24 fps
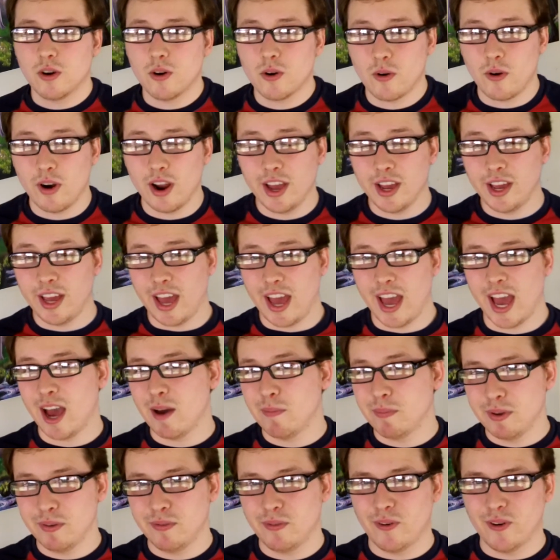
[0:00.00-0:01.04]
So Craig,
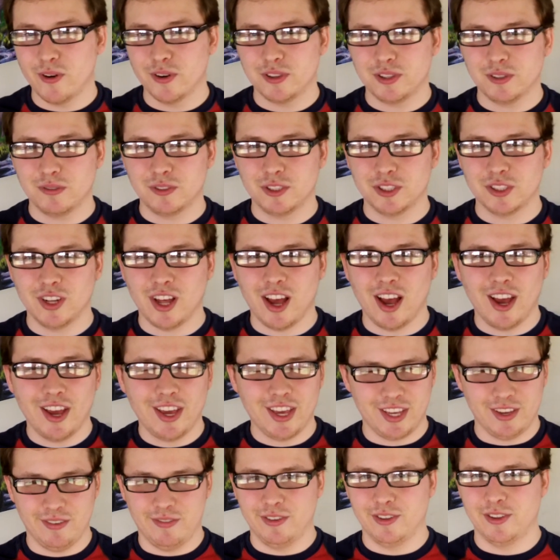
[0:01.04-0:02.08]
happy 4th of
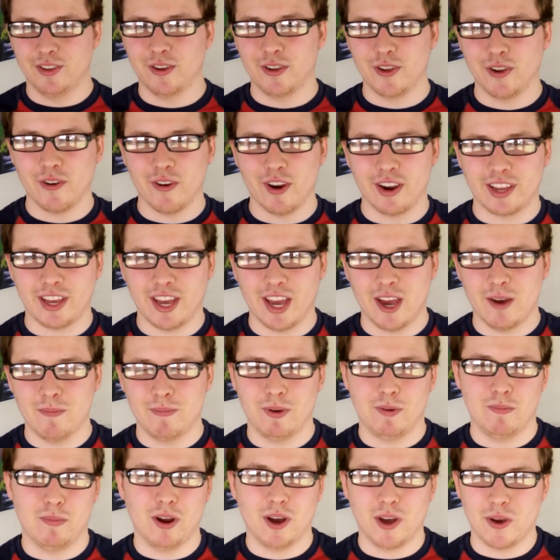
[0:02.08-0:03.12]
July, even though you're at
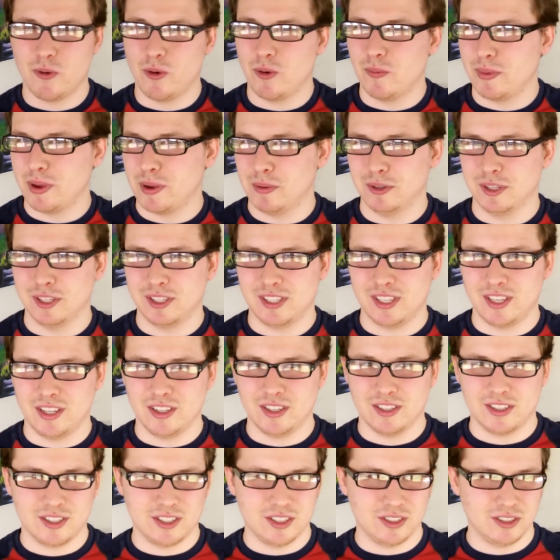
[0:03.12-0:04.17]
camp and probably won't be able to
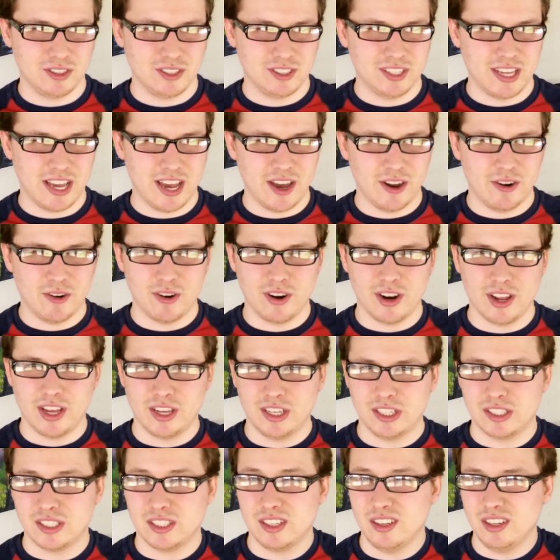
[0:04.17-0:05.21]
see this till
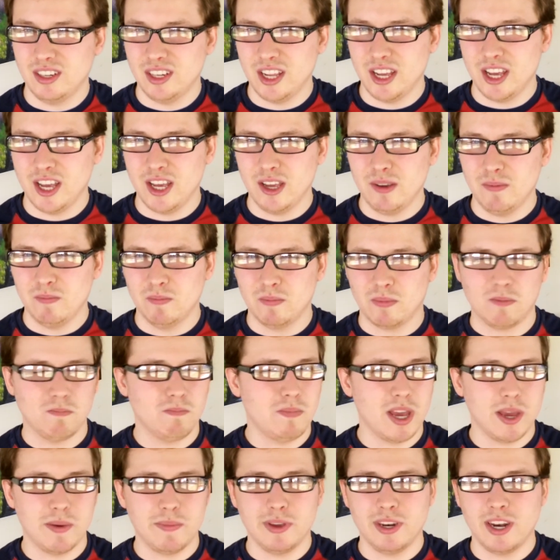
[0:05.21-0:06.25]
Saturday, Sunday,
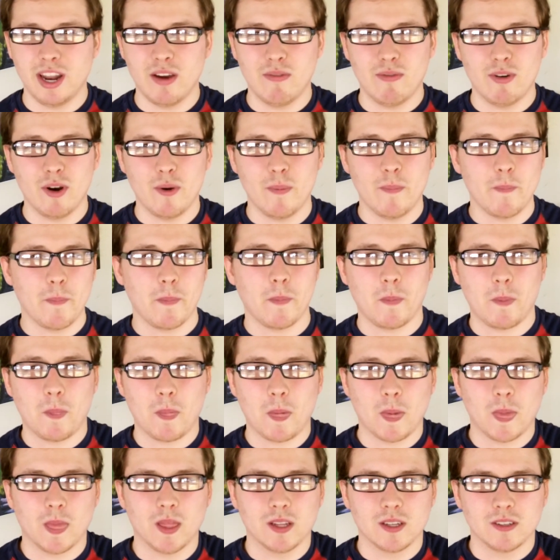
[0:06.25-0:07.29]
maybe never.
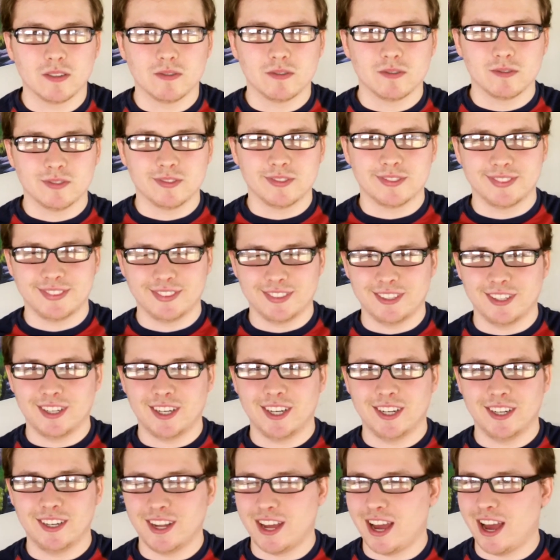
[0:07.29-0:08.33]

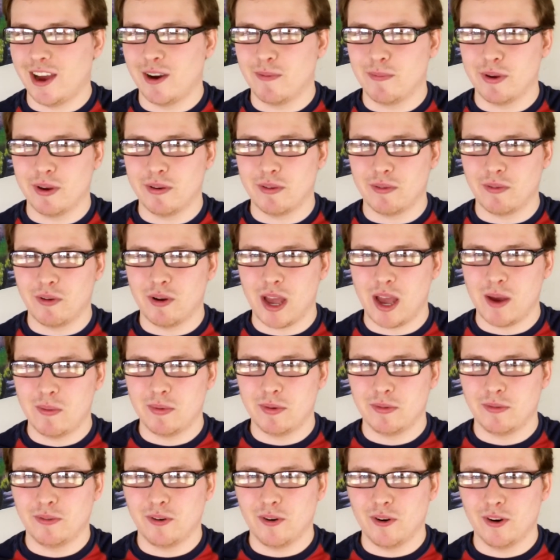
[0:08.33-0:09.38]
But I hope you have a
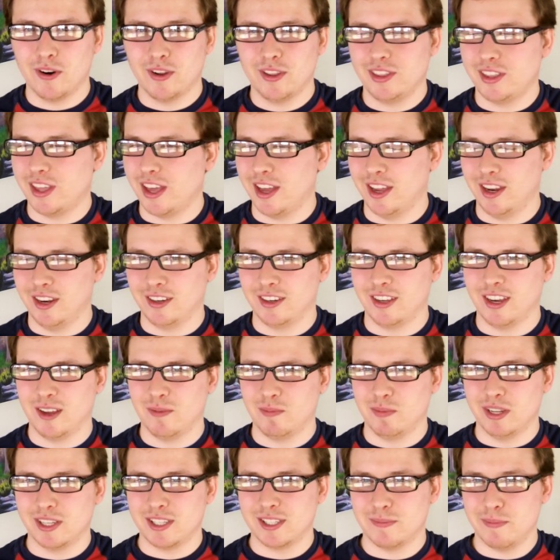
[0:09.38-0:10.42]
happy 4th and
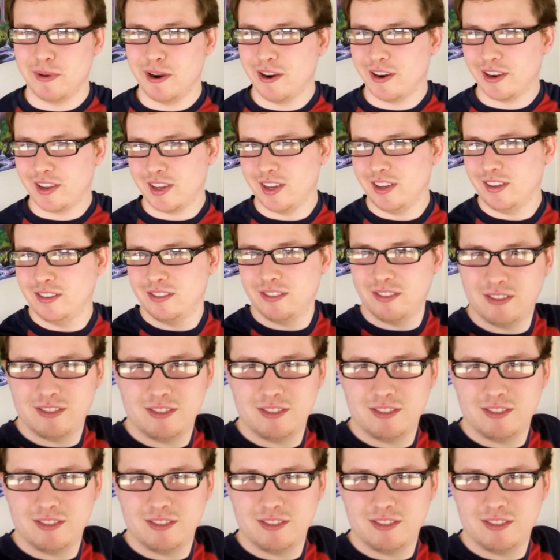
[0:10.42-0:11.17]
God bless America.